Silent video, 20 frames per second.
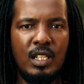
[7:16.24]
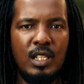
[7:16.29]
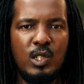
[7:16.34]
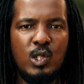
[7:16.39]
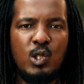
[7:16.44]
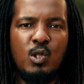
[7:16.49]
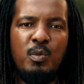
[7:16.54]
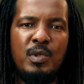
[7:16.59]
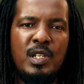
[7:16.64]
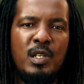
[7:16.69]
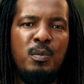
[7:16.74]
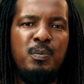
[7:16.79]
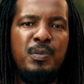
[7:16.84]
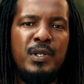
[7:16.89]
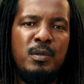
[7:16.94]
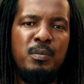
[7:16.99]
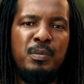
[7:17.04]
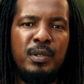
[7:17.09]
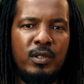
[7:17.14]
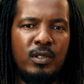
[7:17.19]
so many
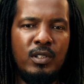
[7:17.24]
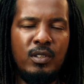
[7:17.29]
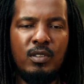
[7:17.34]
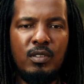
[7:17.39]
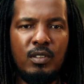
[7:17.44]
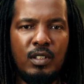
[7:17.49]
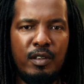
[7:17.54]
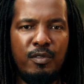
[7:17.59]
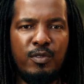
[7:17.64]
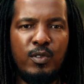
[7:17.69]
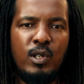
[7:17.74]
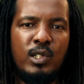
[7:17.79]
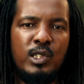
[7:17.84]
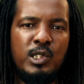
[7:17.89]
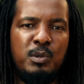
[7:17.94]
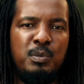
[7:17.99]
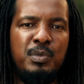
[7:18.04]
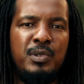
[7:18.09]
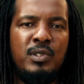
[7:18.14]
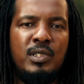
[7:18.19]
people have
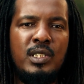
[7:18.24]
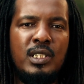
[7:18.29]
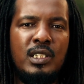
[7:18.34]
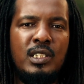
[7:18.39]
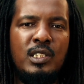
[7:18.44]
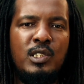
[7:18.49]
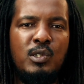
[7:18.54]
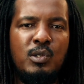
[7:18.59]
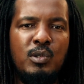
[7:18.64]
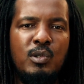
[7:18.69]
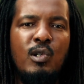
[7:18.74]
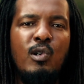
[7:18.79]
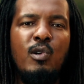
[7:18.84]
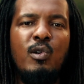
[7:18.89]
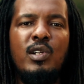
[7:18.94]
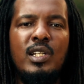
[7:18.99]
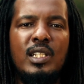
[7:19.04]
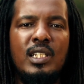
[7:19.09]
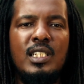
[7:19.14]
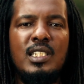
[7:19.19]
contributed to
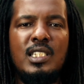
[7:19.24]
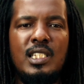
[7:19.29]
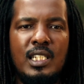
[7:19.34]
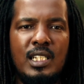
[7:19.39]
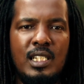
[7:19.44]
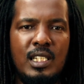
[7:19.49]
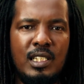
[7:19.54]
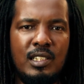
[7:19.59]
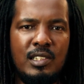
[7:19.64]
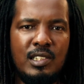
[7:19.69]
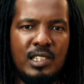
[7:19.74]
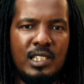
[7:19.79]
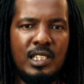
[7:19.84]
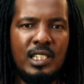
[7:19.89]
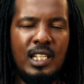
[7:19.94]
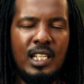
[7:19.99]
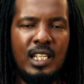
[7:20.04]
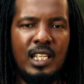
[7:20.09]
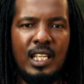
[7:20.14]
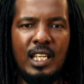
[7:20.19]
growing this industry,
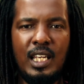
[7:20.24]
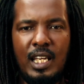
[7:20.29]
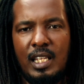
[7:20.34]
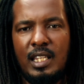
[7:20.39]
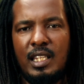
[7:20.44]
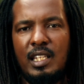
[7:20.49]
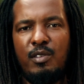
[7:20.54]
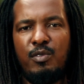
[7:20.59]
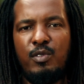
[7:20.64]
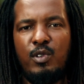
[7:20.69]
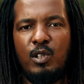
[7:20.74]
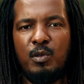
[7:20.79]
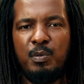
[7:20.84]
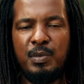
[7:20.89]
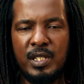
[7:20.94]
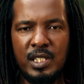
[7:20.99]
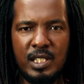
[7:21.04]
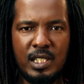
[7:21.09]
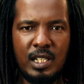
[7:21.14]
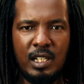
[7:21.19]
and they've not
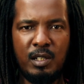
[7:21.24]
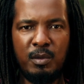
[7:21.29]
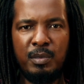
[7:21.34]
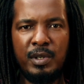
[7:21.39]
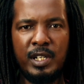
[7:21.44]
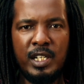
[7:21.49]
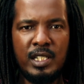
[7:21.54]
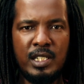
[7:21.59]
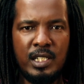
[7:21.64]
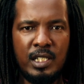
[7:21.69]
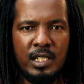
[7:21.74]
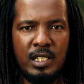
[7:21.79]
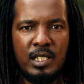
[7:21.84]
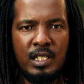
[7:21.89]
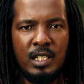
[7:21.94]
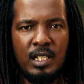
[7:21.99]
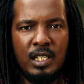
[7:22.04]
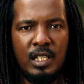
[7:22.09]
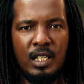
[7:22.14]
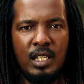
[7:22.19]
been
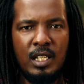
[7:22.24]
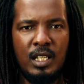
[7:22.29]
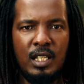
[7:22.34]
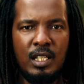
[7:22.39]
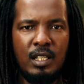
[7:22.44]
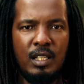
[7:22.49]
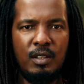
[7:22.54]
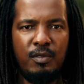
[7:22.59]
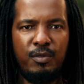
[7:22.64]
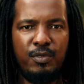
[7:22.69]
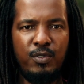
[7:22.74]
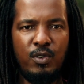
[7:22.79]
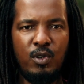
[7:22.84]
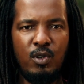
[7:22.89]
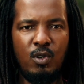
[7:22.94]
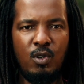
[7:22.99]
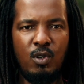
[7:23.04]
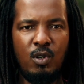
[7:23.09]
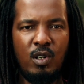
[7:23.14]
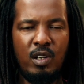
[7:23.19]
celebrated.
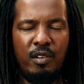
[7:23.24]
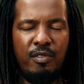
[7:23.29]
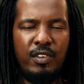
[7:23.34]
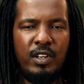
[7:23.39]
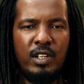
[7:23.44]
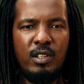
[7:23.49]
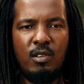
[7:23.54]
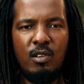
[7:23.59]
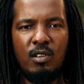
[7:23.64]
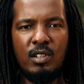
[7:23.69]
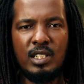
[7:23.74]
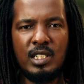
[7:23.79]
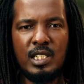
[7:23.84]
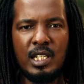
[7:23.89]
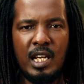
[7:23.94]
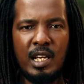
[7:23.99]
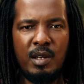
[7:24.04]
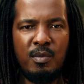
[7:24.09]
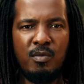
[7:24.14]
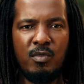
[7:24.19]
For a very long
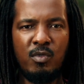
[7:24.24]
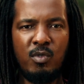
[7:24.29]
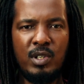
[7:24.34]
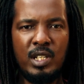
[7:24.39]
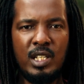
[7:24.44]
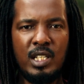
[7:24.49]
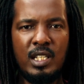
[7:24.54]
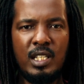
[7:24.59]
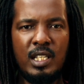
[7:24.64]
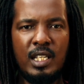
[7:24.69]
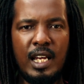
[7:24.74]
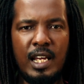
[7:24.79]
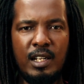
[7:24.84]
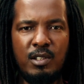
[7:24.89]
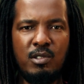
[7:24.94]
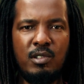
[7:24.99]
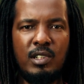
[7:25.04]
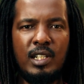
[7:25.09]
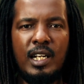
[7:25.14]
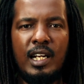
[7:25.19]
time, we
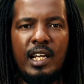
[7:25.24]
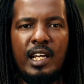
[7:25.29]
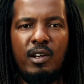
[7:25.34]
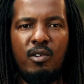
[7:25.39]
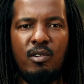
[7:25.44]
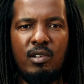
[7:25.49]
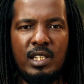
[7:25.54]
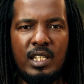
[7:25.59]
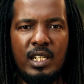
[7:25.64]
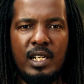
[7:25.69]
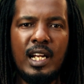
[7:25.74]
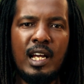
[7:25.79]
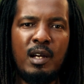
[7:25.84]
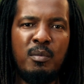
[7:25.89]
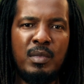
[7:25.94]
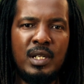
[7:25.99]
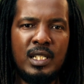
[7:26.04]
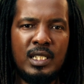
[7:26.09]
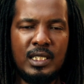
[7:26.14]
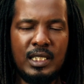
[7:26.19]
had to rely on the
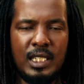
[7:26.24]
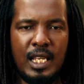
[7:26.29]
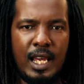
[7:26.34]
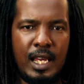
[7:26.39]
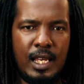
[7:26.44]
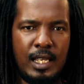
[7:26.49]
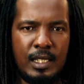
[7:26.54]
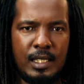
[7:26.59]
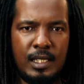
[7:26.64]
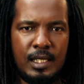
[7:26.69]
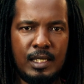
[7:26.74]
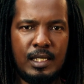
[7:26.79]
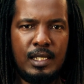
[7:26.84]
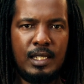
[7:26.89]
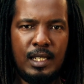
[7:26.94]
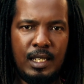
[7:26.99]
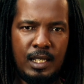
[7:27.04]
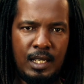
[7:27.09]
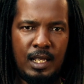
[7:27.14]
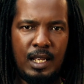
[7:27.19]
NAMAs
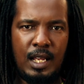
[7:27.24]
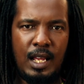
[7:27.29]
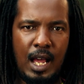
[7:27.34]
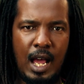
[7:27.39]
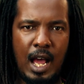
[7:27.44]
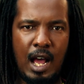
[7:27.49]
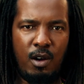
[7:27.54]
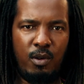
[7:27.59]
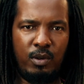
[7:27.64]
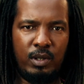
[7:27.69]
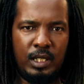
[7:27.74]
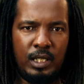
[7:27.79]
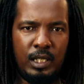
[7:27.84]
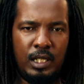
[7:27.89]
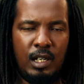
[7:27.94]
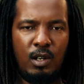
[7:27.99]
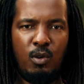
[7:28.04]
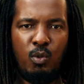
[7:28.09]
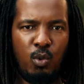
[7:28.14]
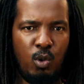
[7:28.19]
as our
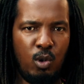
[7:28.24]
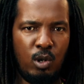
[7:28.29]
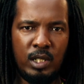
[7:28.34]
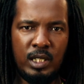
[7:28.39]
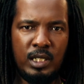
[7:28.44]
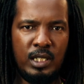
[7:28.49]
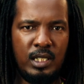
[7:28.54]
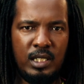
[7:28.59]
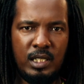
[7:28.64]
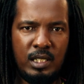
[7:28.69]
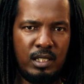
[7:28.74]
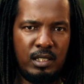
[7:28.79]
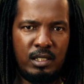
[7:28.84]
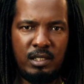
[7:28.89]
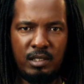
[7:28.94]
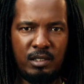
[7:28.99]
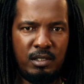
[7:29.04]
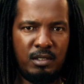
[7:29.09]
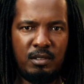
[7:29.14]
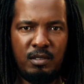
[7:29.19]
award,
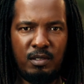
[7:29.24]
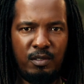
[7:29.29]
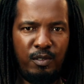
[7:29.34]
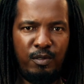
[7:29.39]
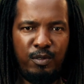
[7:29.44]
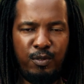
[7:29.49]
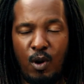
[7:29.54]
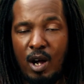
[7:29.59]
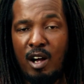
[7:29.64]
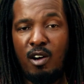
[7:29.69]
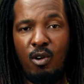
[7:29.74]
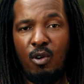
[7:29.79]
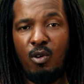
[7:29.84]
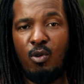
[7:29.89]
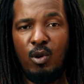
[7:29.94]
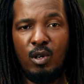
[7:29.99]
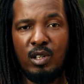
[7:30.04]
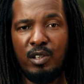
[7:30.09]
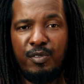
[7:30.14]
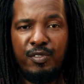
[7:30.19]
for our
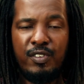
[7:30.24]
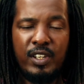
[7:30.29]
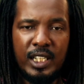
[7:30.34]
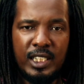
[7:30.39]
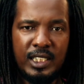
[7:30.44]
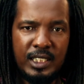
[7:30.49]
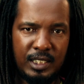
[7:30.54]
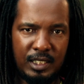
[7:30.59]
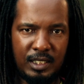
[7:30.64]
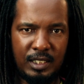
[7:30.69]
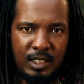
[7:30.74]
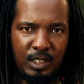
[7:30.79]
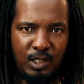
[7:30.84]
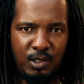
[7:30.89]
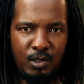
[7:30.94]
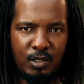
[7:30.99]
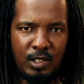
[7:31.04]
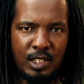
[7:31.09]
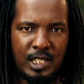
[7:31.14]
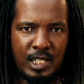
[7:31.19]
award fix,
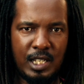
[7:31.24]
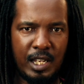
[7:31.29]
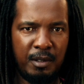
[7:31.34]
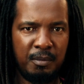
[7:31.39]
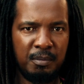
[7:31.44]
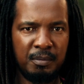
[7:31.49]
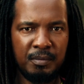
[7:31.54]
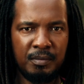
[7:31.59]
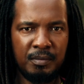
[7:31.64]
you could say.